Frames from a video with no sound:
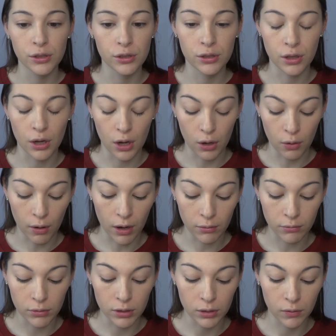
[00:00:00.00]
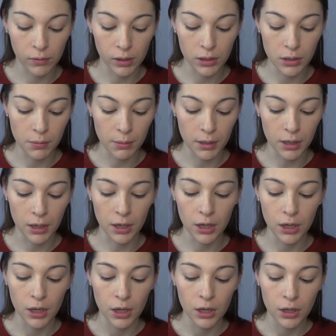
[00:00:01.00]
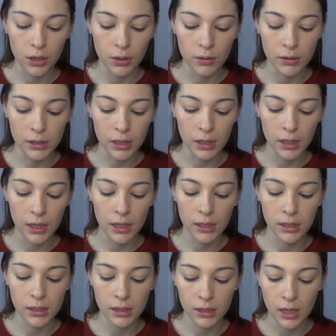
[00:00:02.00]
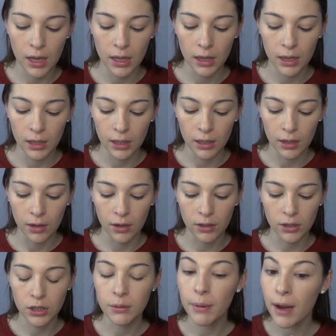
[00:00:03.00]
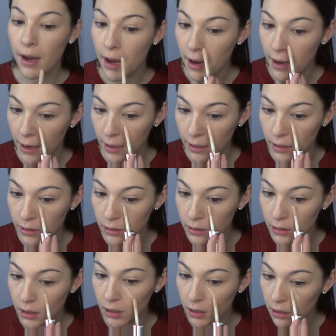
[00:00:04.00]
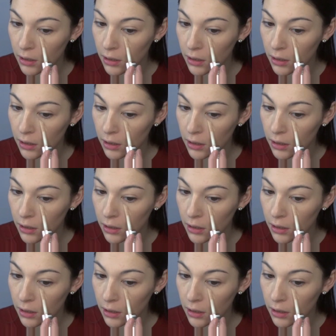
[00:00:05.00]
So I'm just going to be using this under my eyes,